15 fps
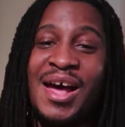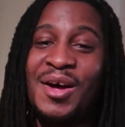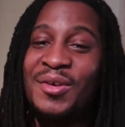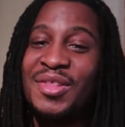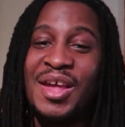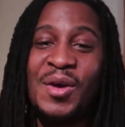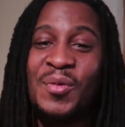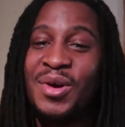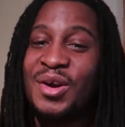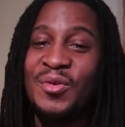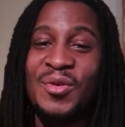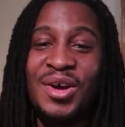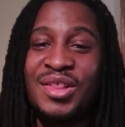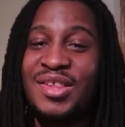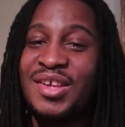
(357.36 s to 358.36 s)
Out, they want to
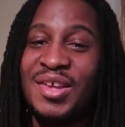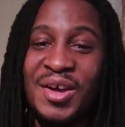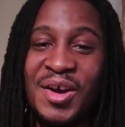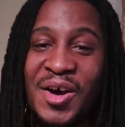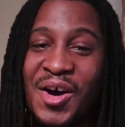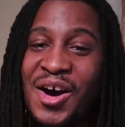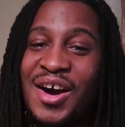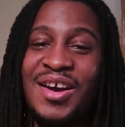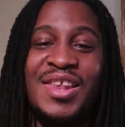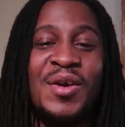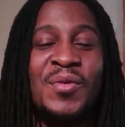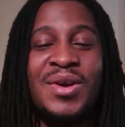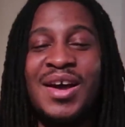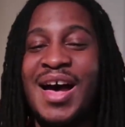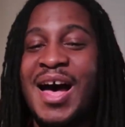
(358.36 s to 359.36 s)
run to the car. They
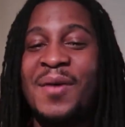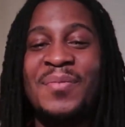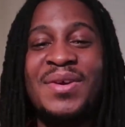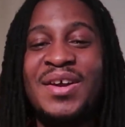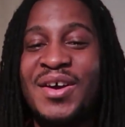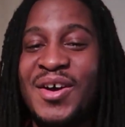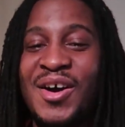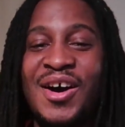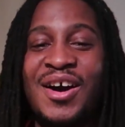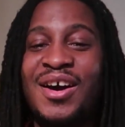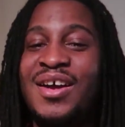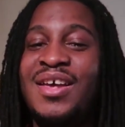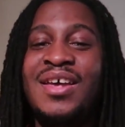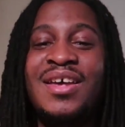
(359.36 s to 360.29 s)
want to hop in the car.